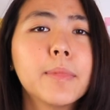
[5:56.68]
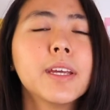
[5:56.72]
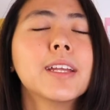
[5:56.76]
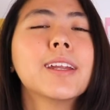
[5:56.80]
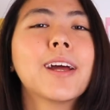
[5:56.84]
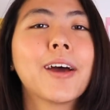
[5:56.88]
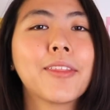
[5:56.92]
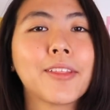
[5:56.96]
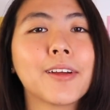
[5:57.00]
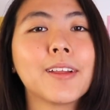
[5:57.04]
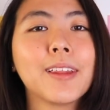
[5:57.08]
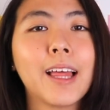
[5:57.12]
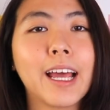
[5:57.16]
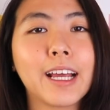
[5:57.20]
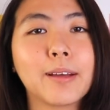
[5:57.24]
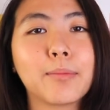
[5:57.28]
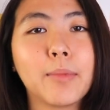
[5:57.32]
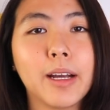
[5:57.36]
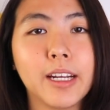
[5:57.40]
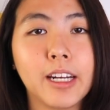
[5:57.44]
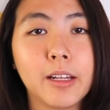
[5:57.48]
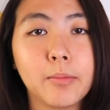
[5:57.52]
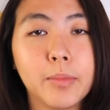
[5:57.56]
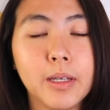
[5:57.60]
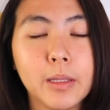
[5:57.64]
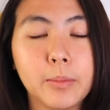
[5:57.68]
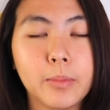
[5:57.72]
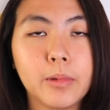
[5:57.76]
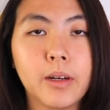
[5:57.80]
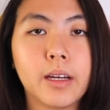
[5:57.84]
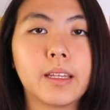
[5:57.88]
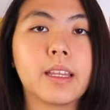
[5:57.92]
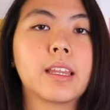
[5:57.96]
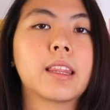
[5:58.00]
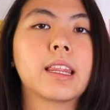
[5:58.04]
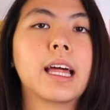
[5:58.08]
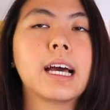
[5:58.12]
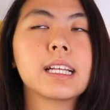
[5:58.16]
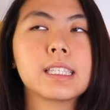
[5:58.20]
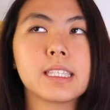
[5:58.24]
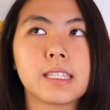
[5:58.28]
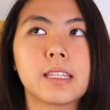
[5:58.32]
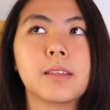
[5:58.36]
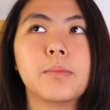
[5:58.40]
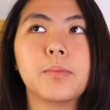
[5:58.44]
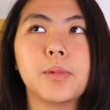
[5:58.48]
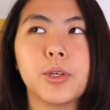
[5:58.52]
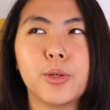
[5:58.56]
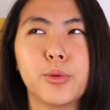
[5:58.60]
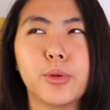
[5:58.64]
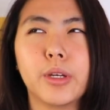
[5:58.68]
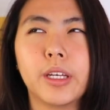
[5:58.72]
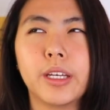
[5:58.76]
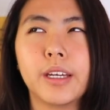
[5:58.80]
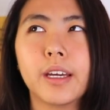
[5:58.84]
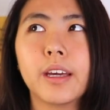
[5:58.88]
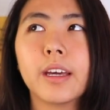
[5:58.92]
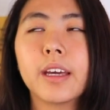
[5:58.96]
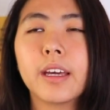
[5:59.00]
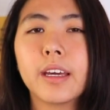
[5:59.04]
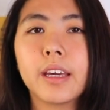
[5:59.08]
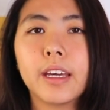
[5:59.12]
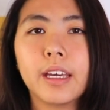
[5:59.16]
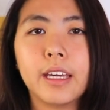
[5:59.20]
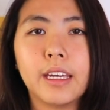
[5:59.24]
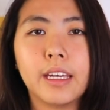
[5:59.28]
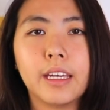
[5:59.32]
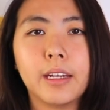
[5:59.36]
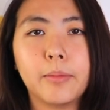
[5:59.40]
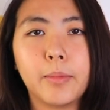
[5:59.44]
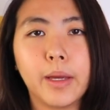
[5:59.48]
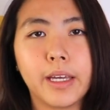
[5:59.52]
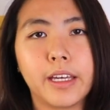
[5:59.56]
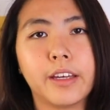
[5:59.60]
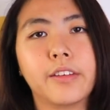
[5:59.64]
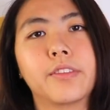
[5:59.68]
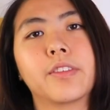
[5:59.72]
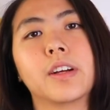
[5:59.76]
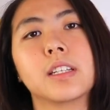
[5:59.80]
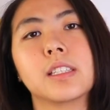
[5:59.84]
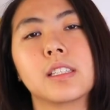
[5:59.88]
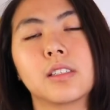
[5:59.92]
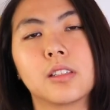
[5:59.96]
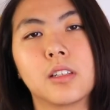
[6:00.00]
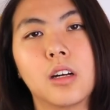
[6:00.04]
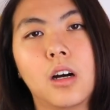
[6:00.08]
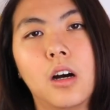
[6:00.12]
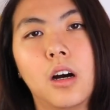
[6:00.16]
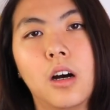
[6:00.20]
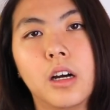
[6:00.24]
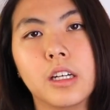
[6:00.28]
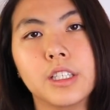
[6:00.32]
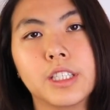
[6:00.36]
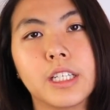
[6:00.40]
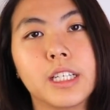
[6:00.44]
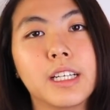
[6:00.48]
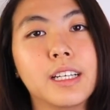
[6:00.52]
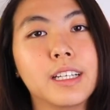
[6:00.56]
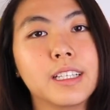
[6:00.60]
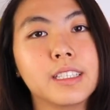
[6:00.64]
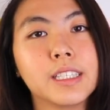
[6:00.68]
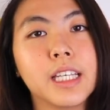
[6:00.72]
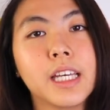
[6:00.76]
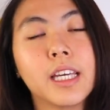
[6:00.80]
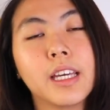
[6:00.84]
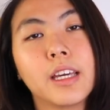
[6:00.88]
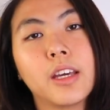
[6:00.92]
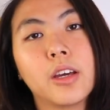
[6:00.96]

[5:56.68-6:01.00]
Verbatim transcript: meet other like-minded people. I think that's the beauty in making friends in college is